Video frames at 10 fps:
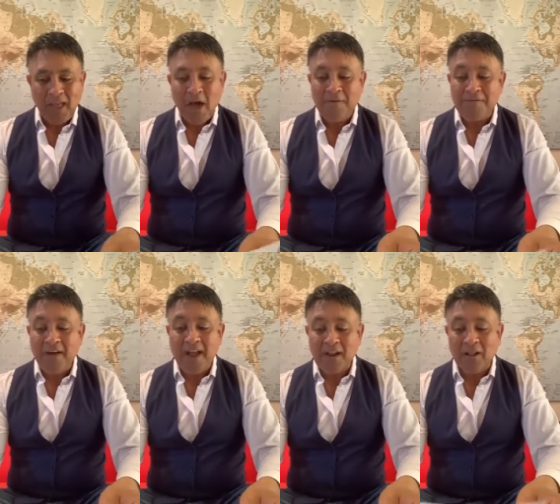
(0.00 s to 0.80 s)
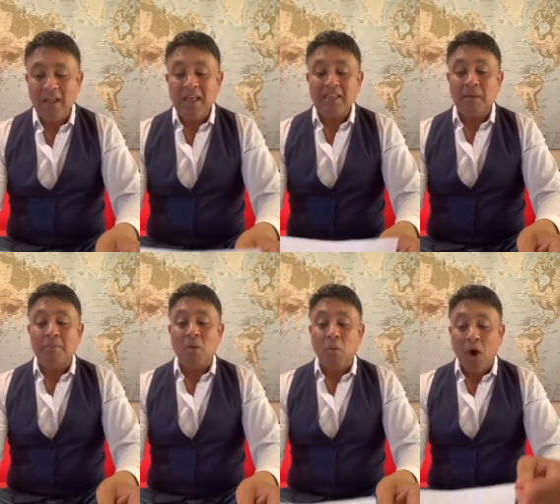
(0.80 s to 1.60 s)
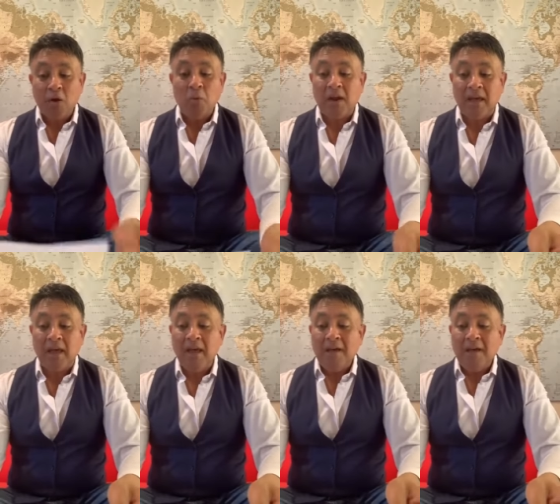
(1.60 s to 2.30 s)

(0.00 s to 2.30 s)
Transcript: Our final number one winner,